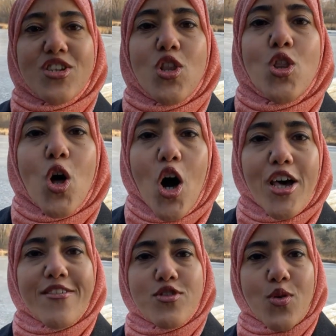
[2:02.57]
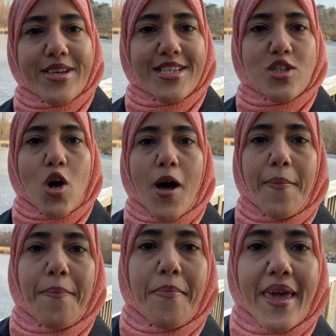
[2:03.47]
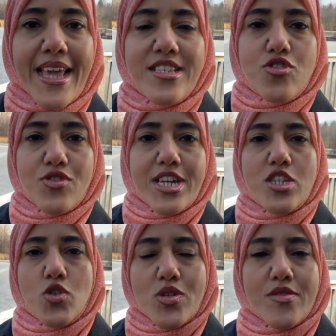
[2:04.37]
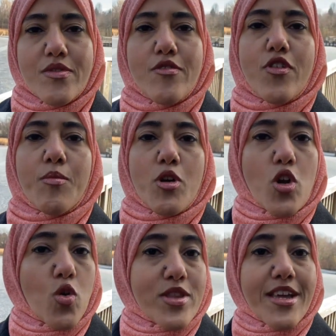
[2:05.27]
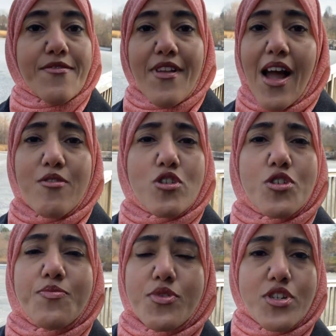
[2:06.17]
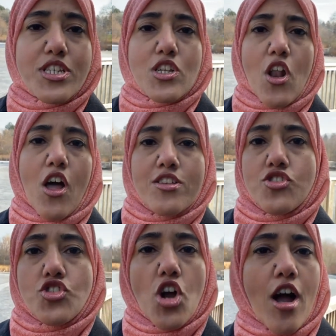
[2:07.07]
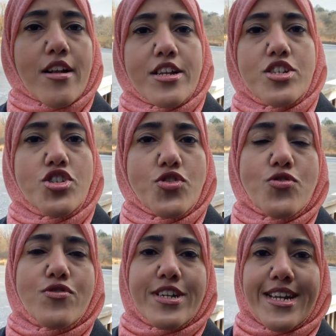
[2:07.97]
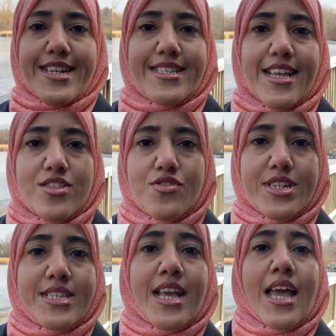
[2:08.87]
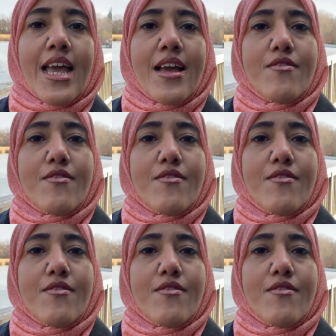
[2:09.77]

There's a lot of choices on Main Street, Unionville, from clothing, flowers, beauty salons, chocolate, jewelry, and accessories,